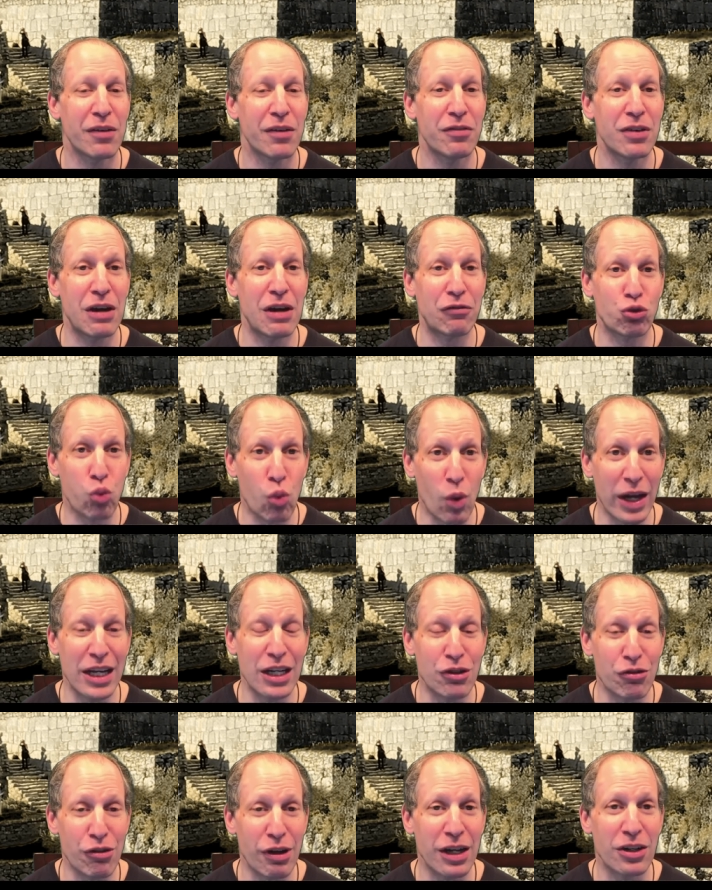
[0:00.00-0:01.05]
If you have 20
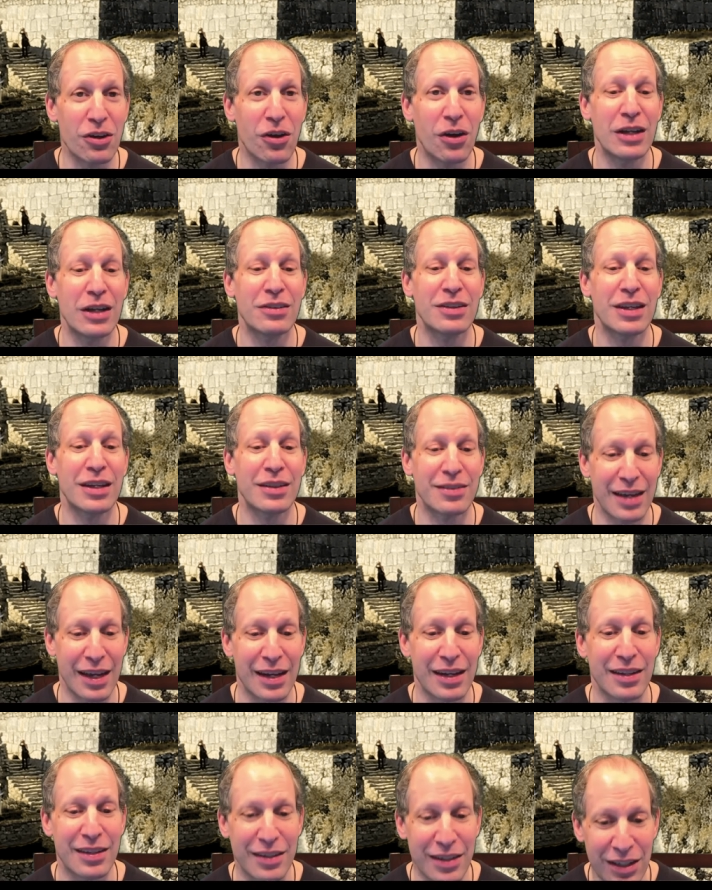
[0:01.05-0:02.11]
credit cards, that's
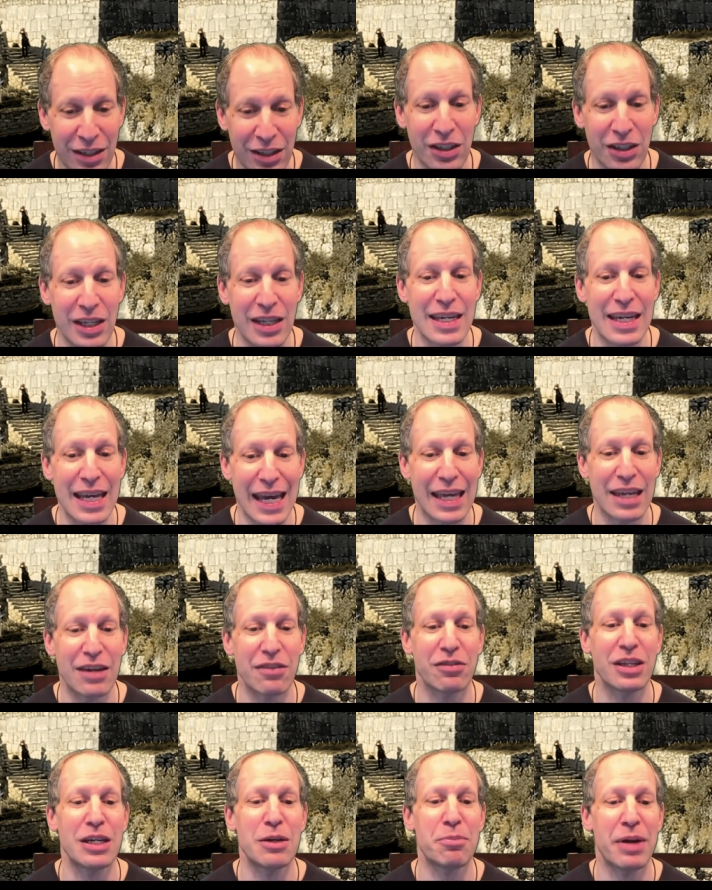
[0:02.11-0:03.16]
gonna clearly
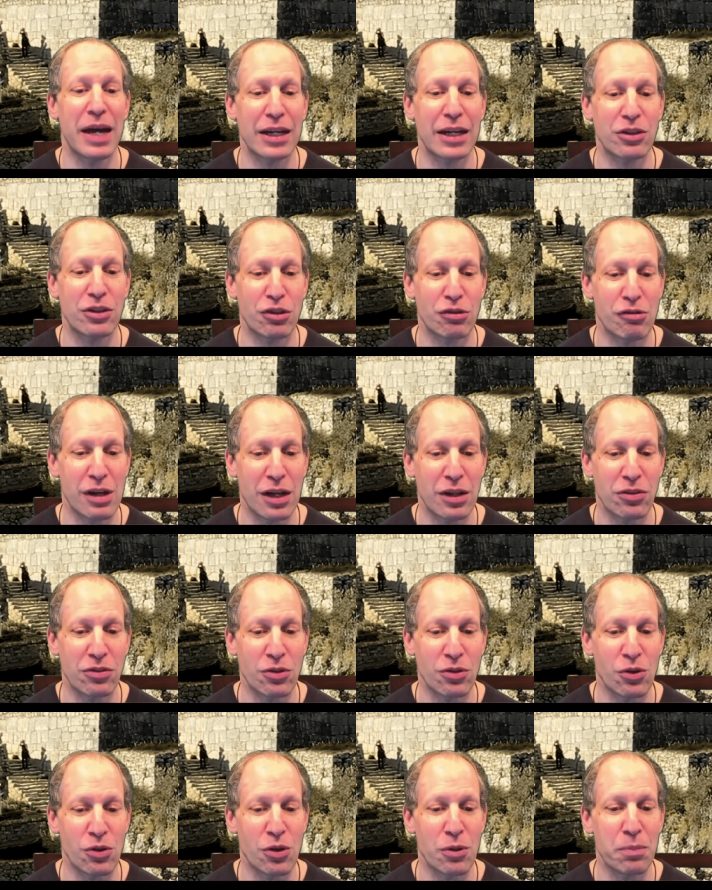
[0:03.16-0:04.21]
negatively impact your credit
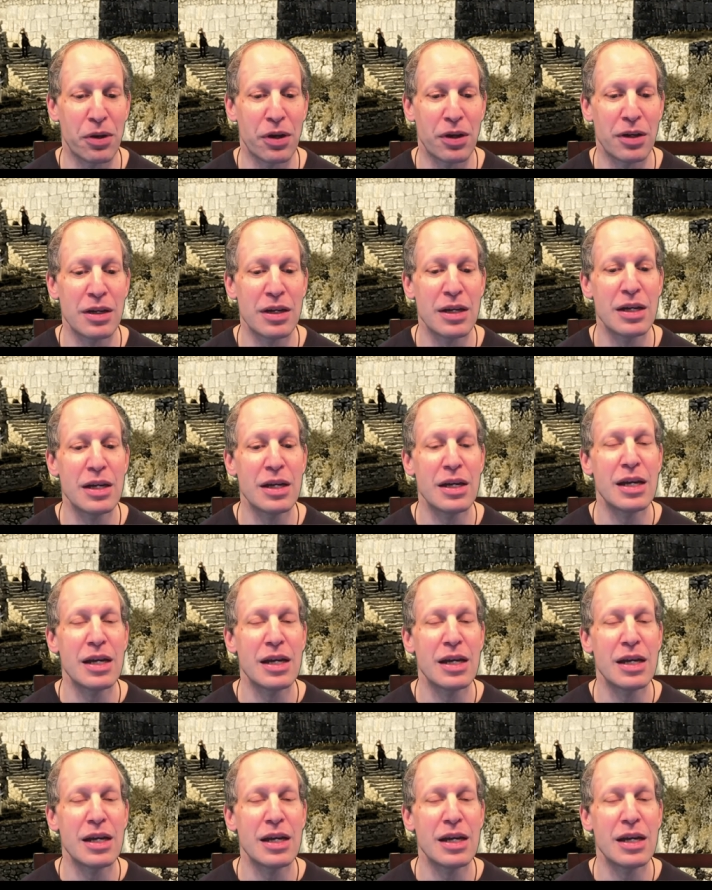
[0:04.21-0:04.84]
score. But